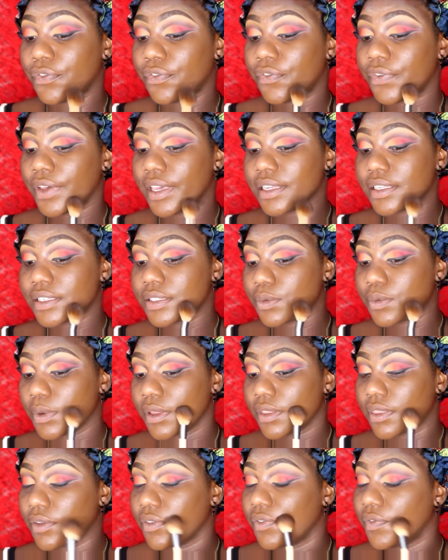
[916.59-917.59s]
face
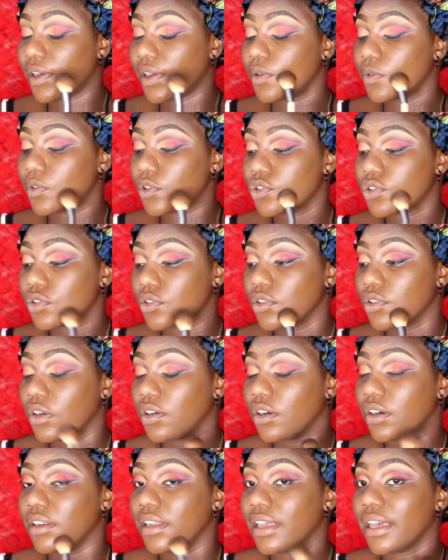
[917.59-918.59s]
with the foundation
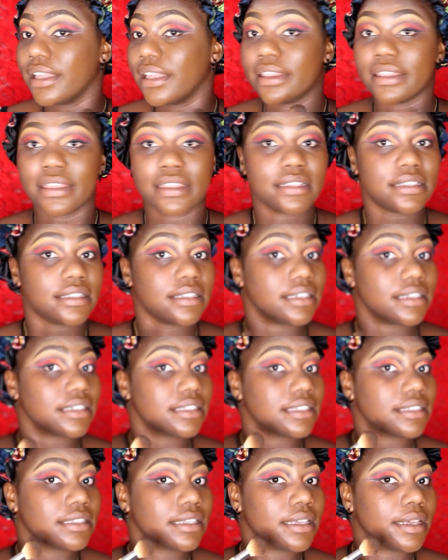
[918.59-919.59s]
on, and this
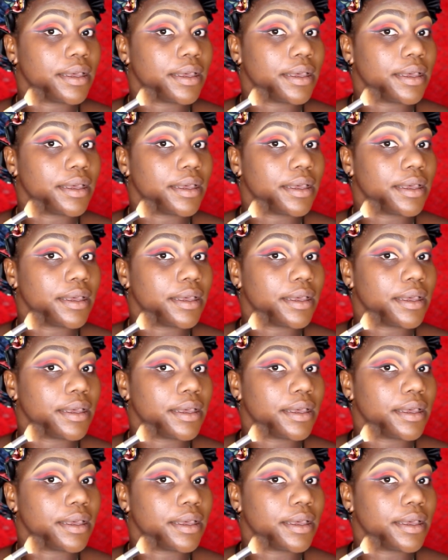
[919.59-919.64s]
is